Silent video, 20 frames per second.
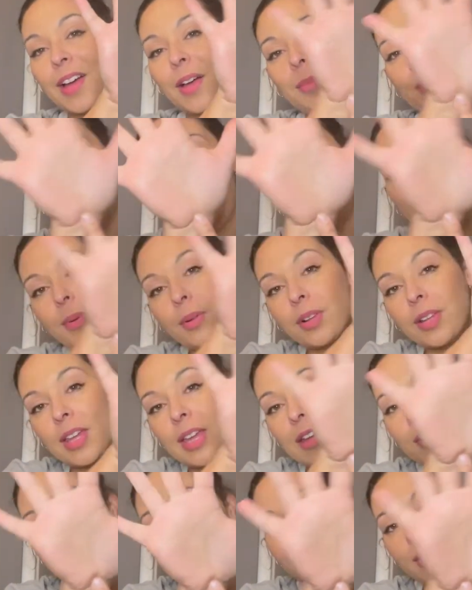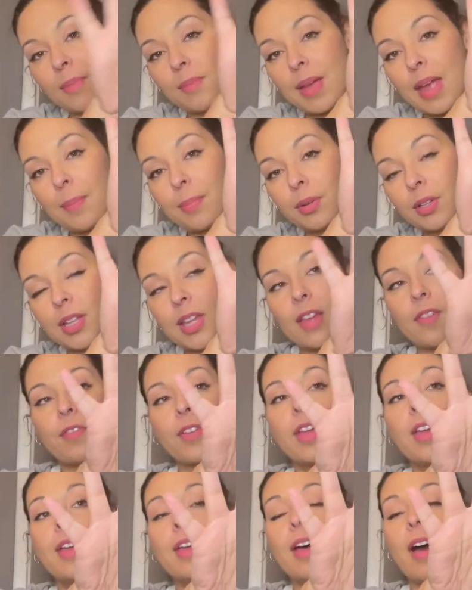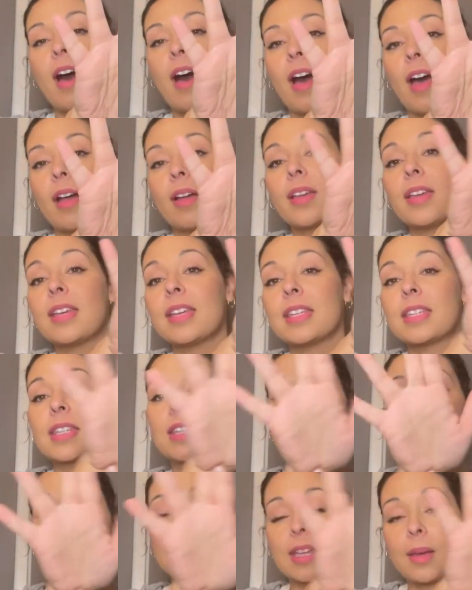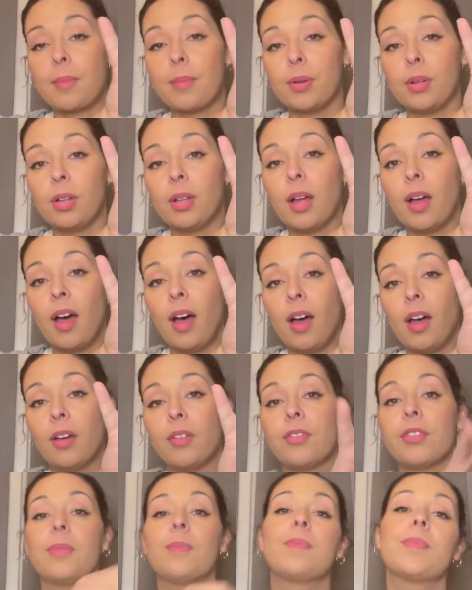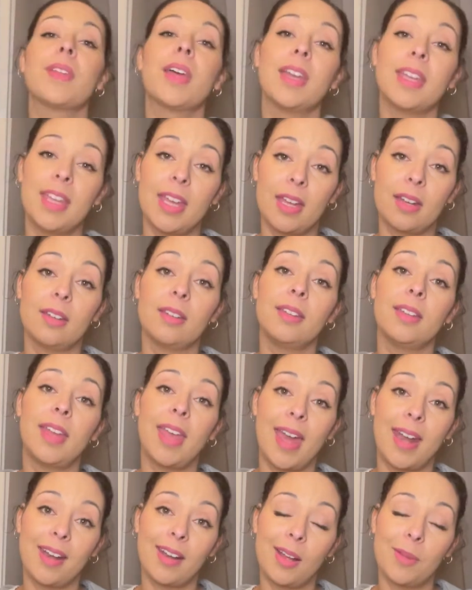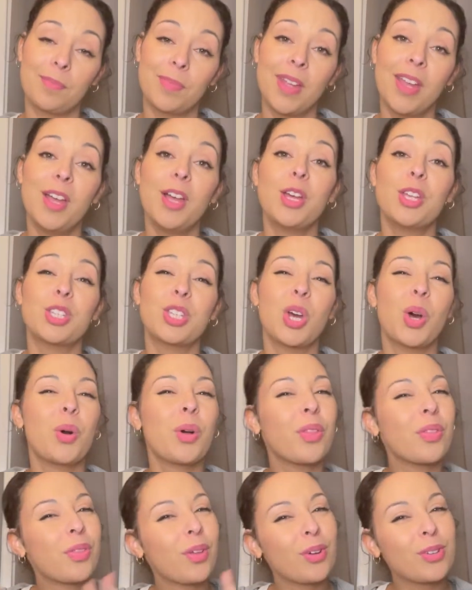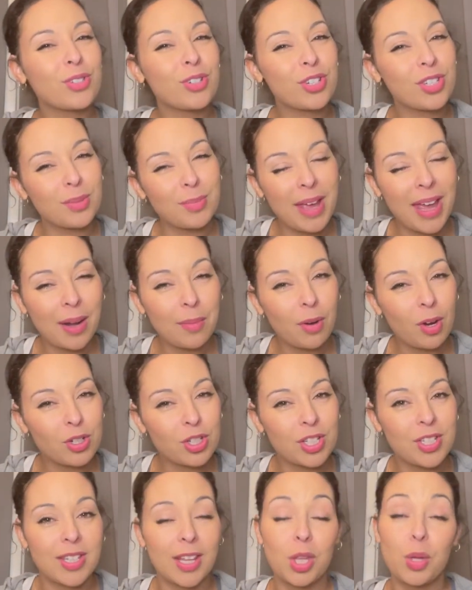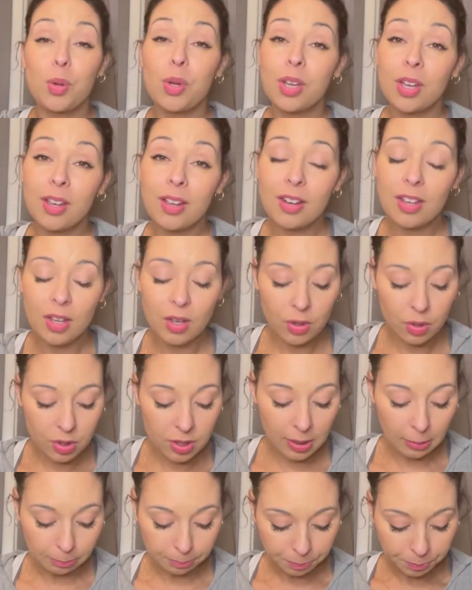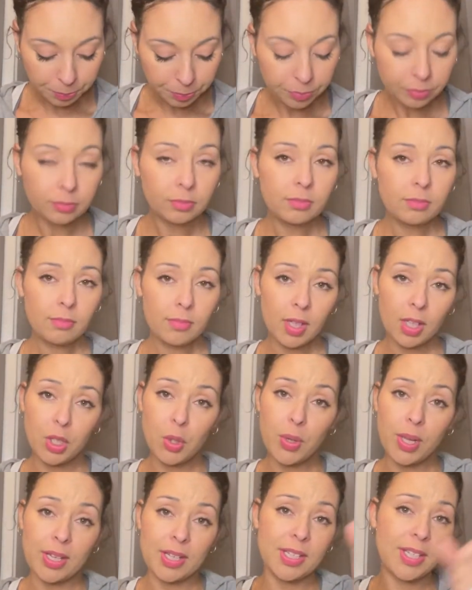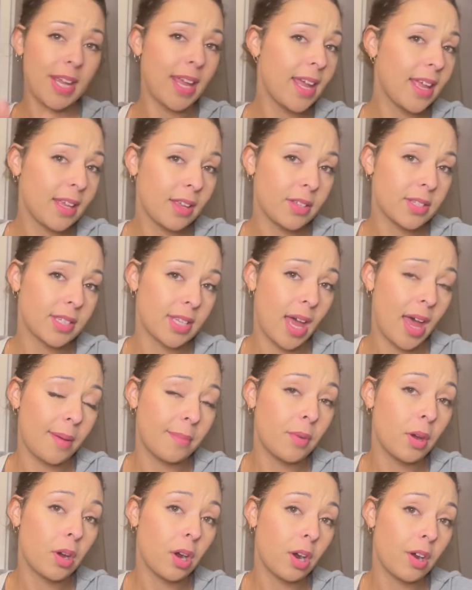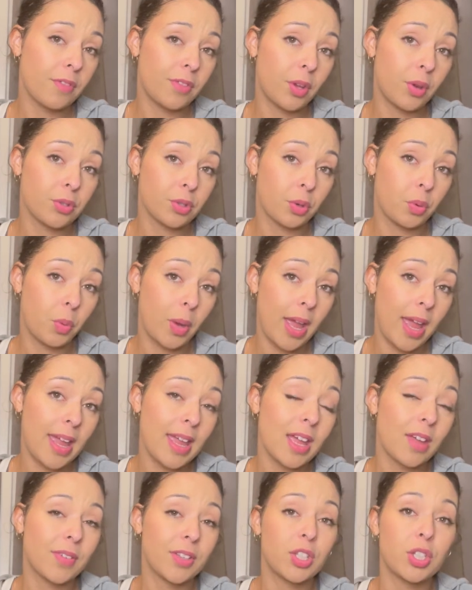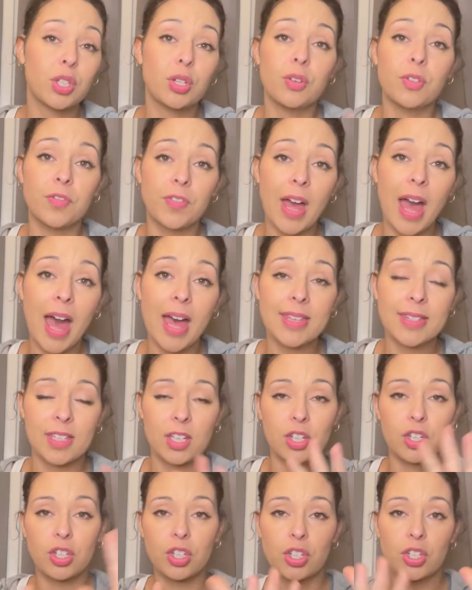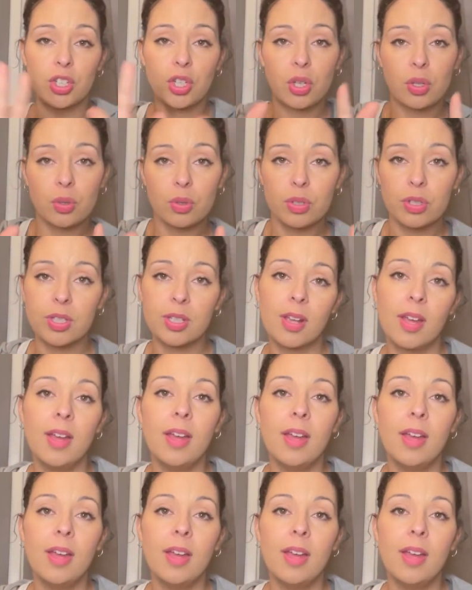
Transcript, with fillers: a maple leaf. The maple leaf uh, is the symbol of, again, Canada. So those are some hand motions that you could use. You can take some of those away if it's too fast and just use